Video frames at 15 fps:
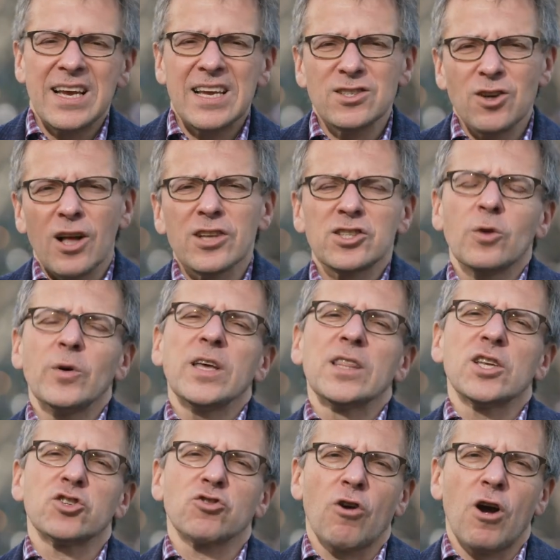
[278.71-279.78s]
He's also in
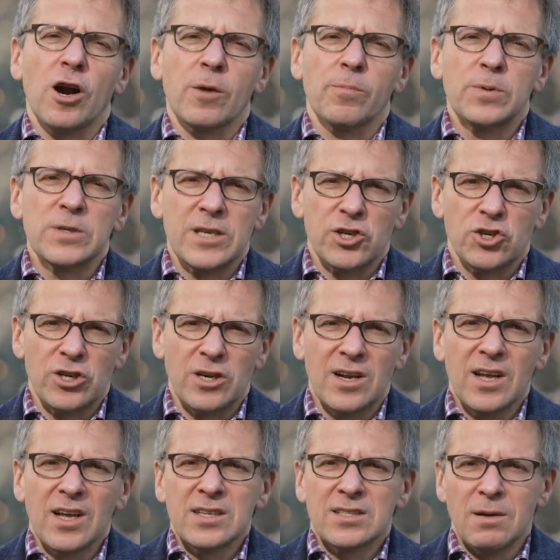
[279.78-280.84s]
the stronger position.
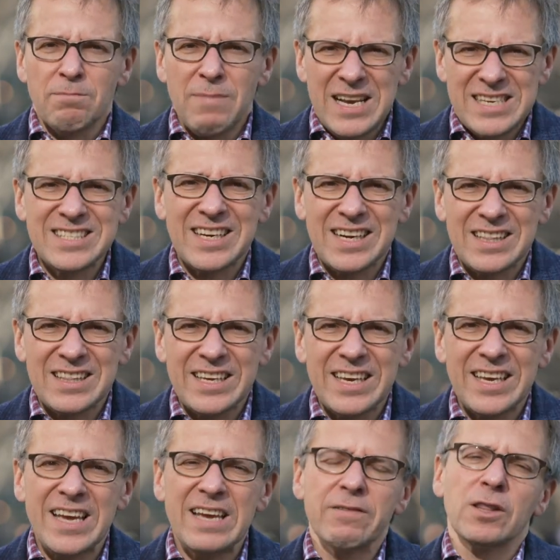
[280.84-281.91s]

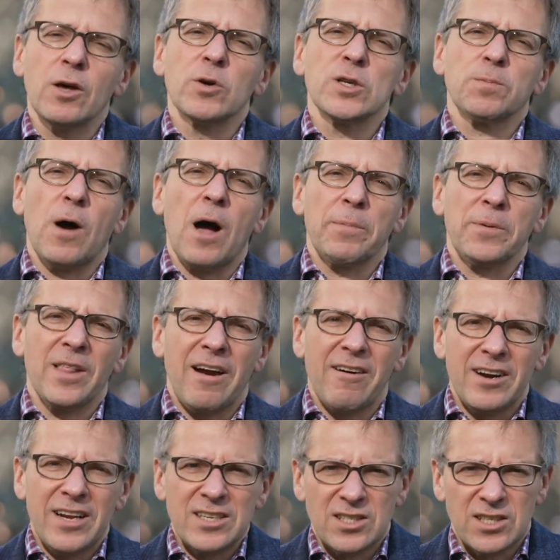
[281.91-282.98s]
Domestically, even though his
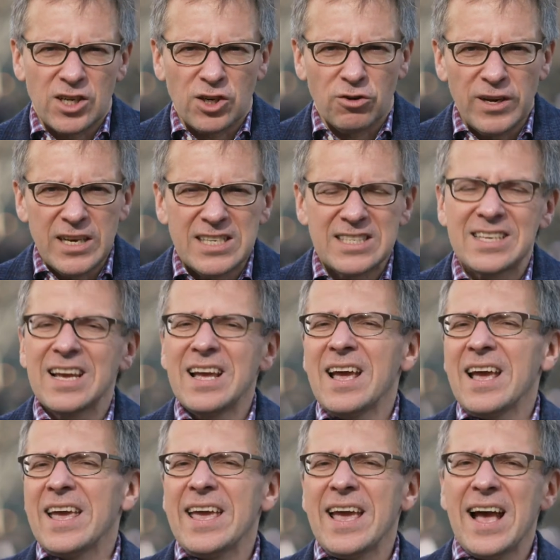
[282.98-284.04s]
popularity has decreased,
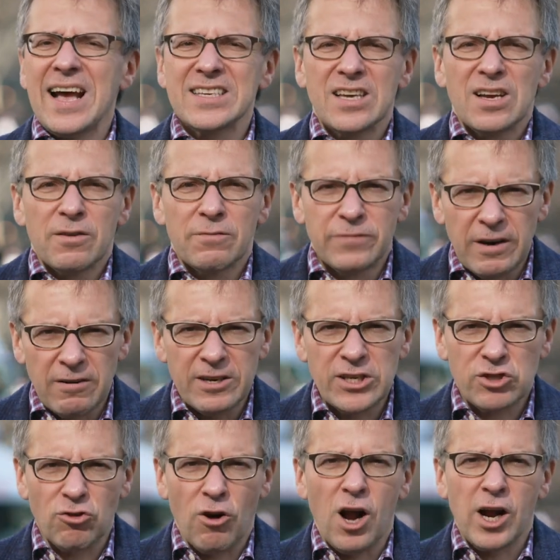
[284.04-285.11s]
he has very
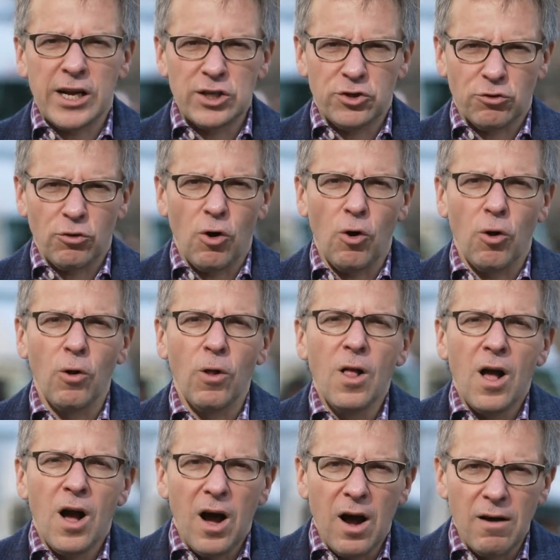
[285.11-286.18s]
strong control
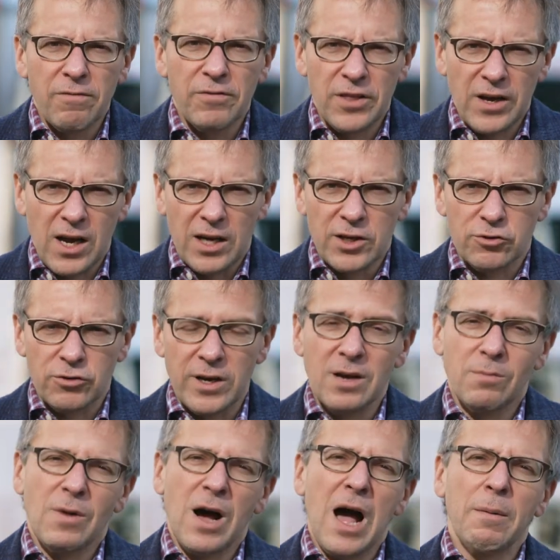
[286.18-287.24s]
of the country.
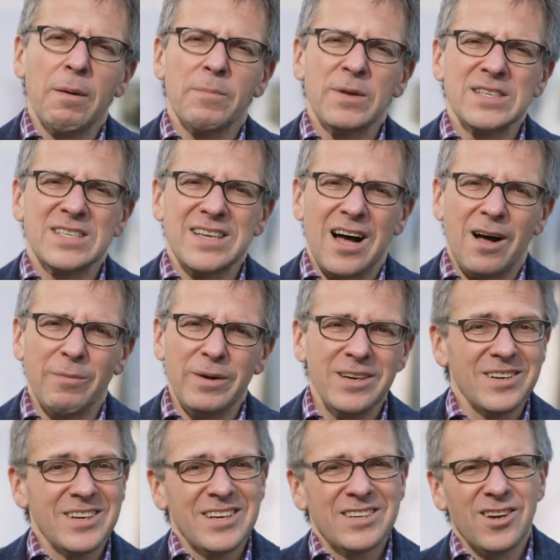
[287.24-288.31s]
Mohammed bin
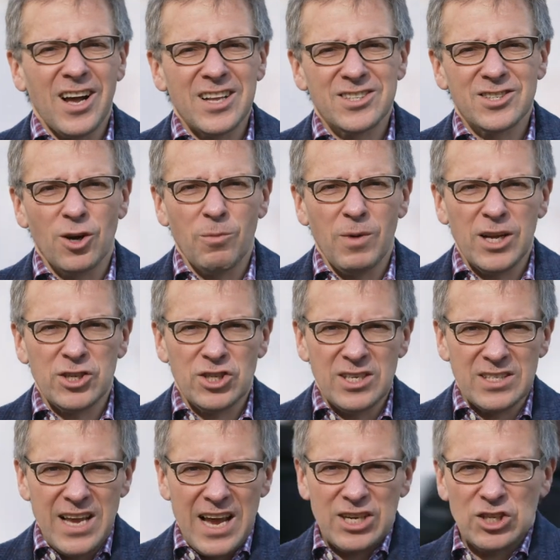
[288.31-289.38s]
Salman, not so much.
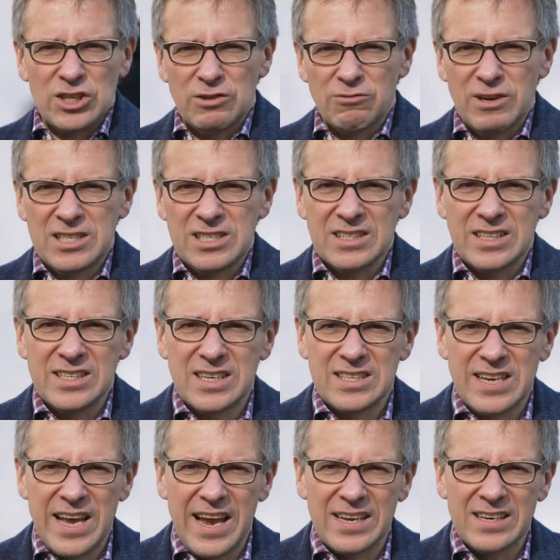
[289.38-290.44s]
He's actually recently
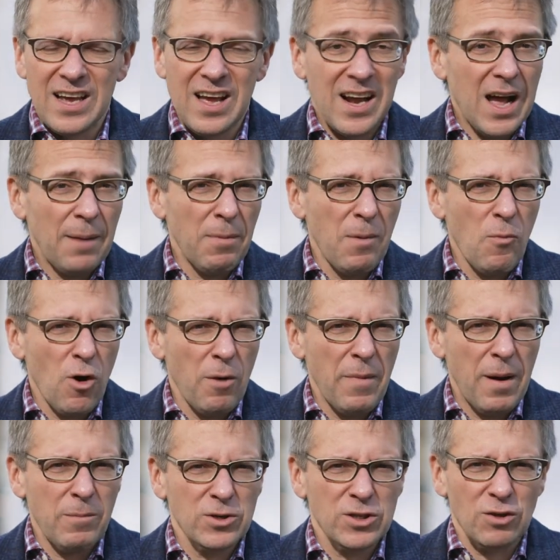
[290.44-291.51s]
detained a couple more
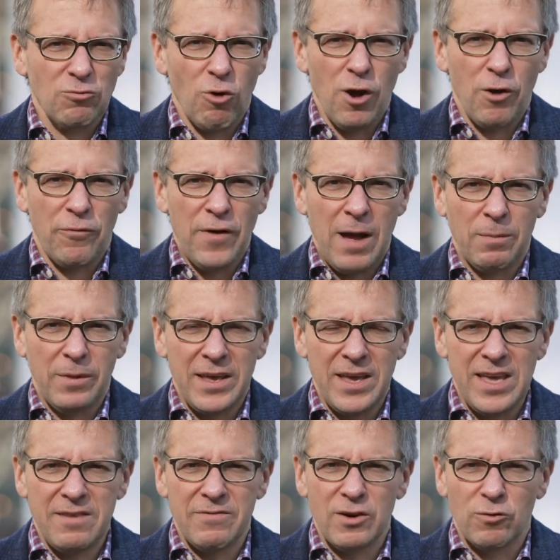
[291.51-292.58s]
members of the royal family,
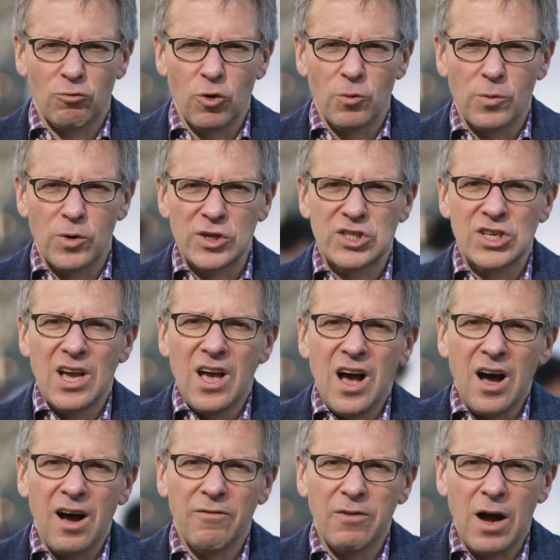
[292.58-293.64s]
even rumors
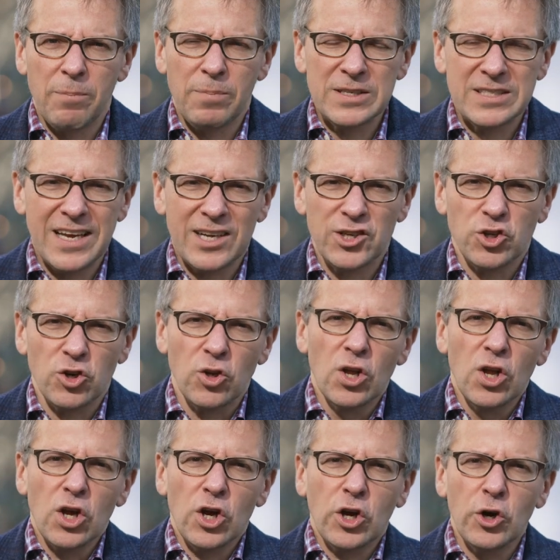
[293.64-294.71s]
of a potential
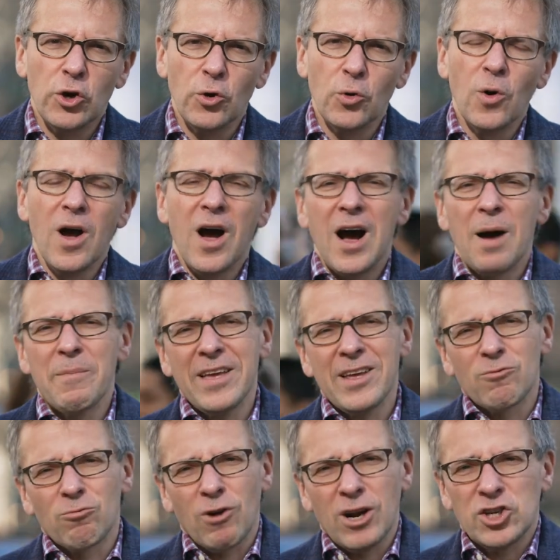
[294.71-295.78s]
coup.
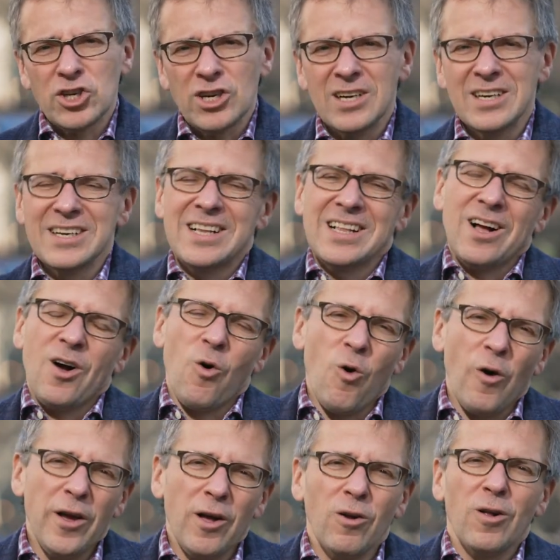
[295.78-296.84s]
In Russia,
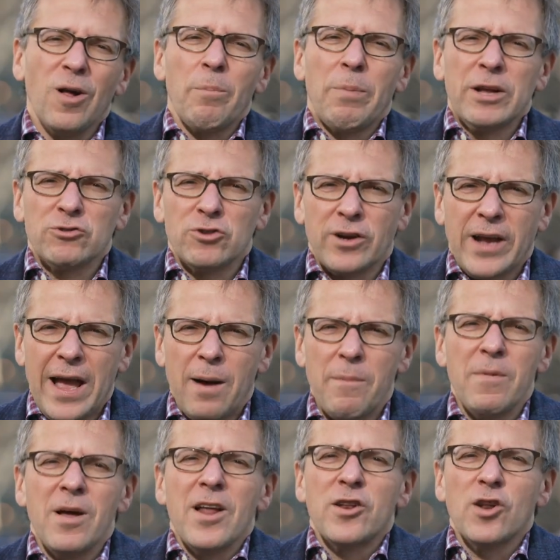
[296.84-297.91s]
oil,
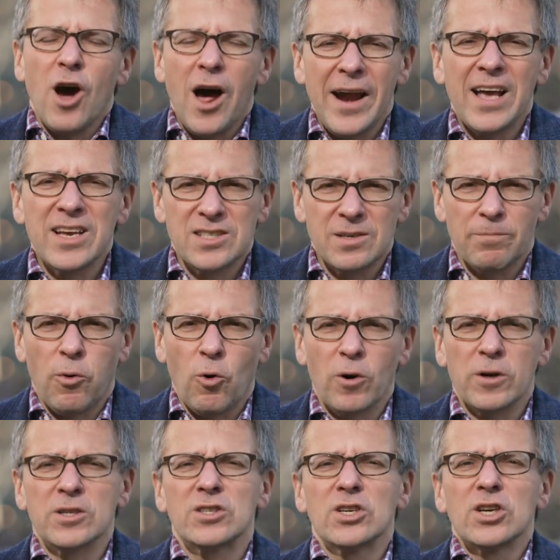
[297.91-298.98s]
petrochem, not as
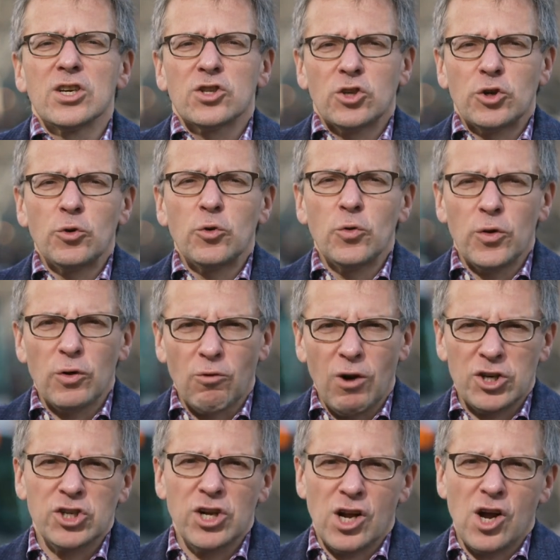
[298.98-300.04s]
important to the
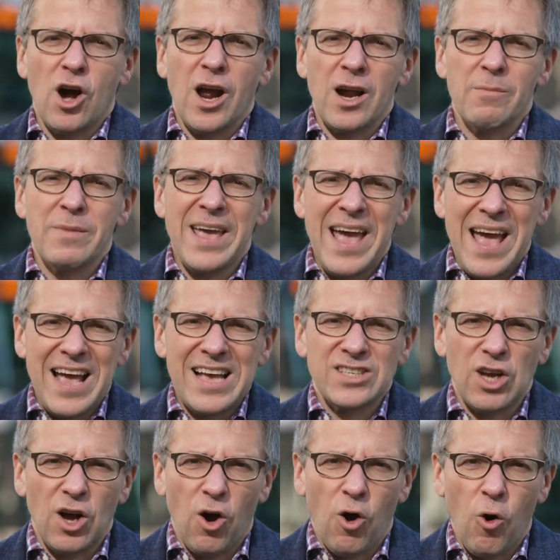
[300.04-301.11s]
Russian economy
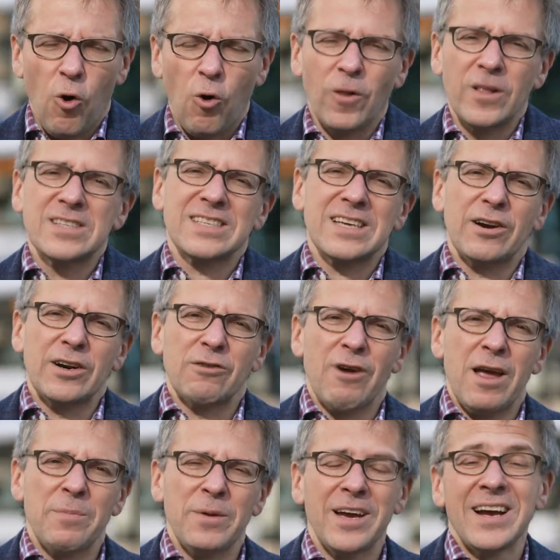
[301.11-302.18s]
as a whole. In Saudi
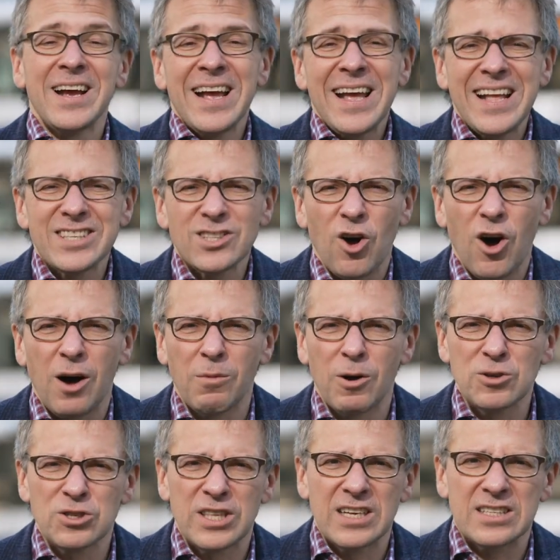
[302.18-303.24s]
Arabia, it's
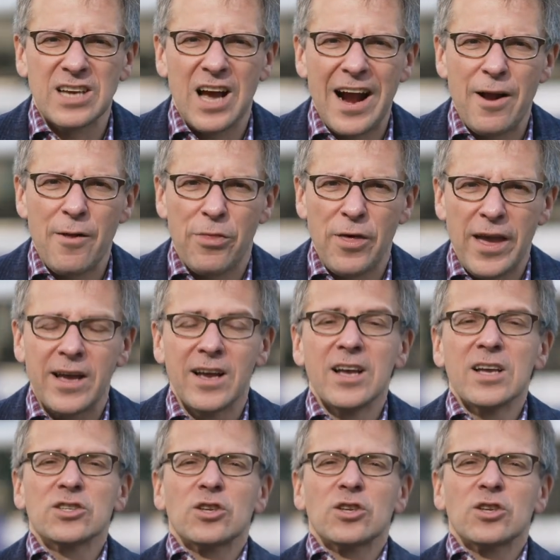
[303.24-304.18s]
almost the entire thing.